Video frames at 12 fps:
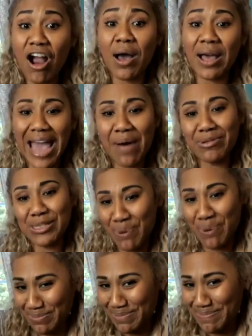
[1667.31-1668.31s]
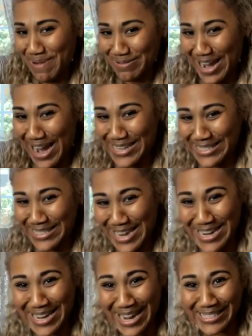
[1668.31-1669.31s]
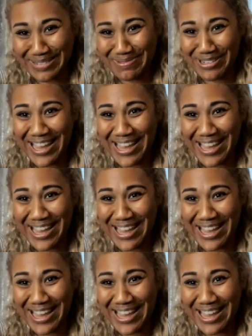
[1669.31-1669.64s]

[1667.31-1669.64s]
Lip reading: I was bummed about 19 customers.